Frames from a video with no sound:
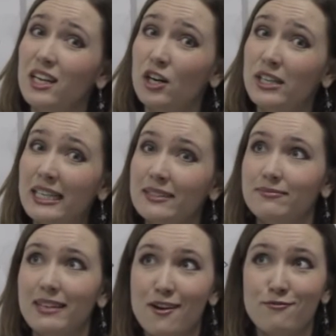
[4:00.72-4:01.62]
learning
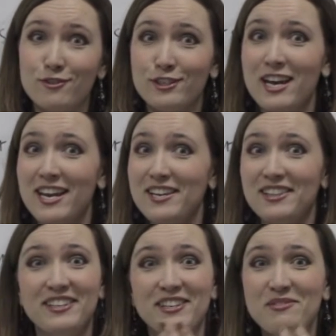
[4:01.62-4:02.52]
every day,
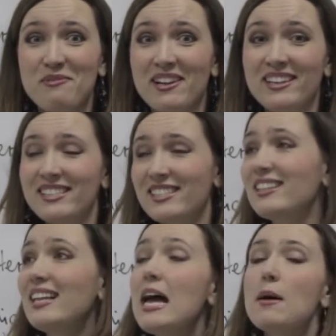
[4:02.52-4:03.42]
little by
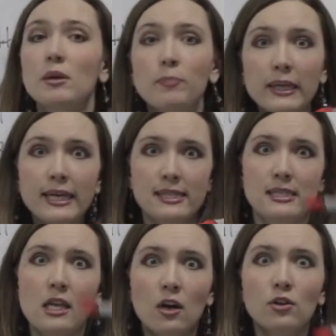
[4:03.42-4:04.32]
little. But
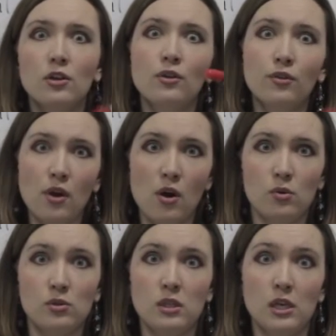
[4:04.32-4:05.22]
please, learn only
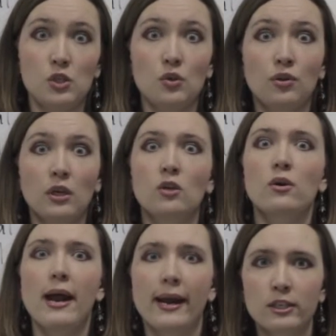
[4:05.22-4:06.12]
those that you think
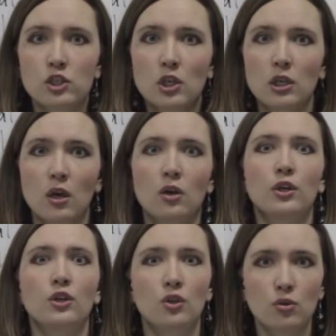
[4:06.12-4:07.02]
you're actually going
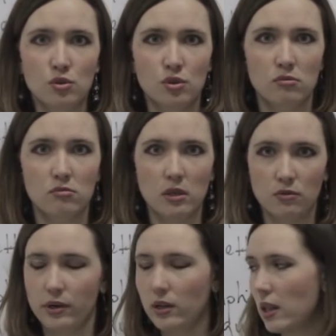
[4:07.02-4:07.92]
to use
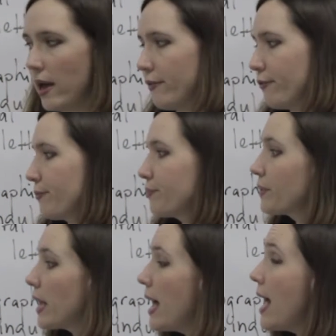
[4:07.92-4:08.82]
in real life.
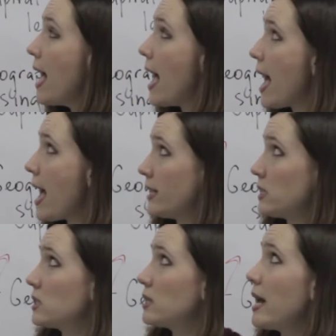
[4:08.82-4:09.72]

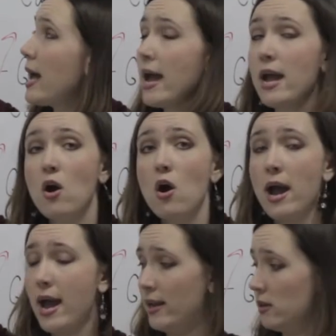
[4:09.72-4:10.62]
And a or
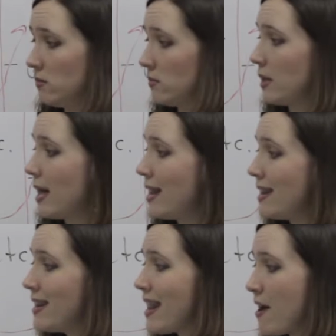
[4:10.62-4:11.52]
an
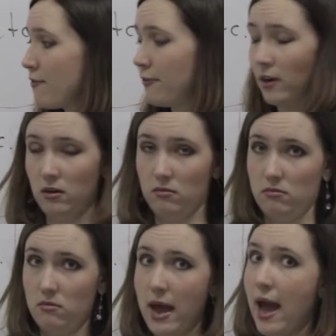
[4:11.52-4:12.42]
never,
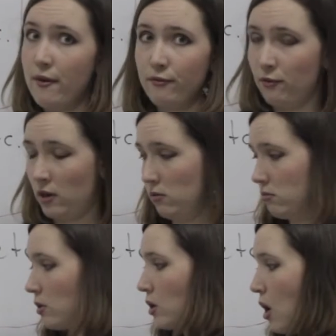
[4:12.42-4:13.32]
ever
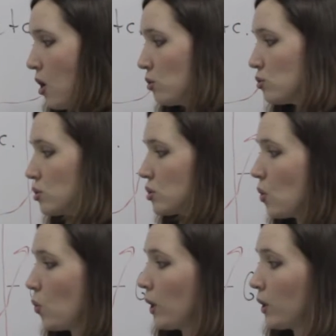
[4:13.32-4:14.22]
goes
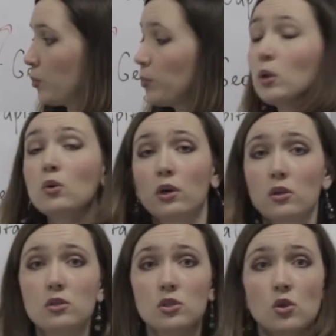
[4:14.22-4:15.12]
with
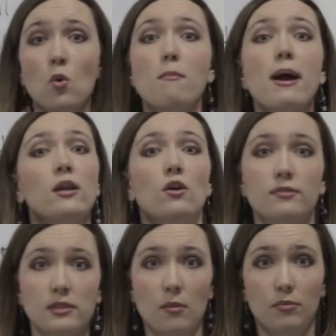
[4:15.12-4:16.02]
plurals, so many
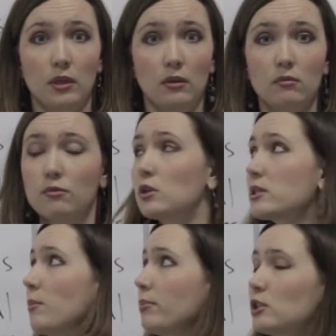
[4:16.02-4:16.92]
of something. For
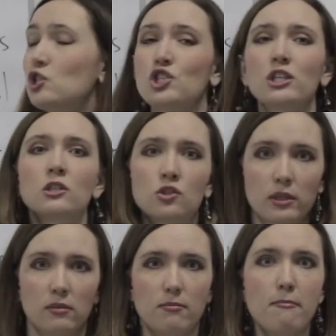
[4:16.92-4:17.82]
example,
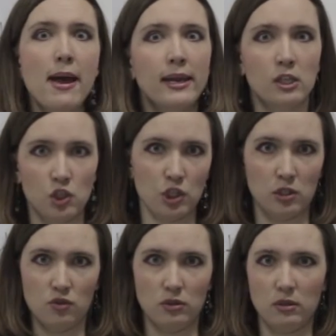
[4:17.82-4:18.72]
children, many
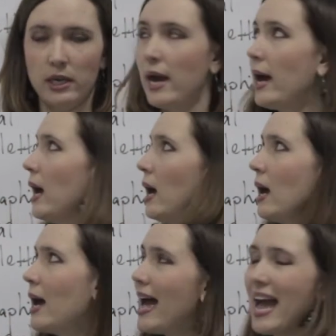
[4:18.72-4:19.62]
children, yeah?
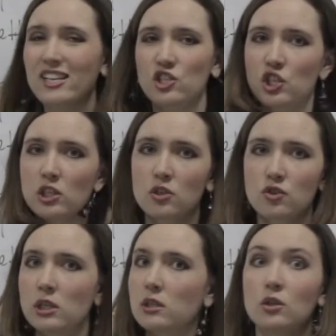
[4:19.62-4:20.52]
A
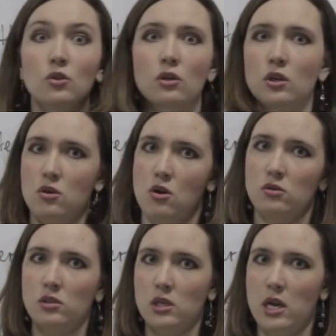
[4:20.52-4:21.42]
children, you
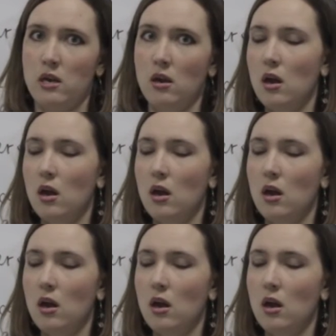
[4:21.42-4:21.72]
cannot say.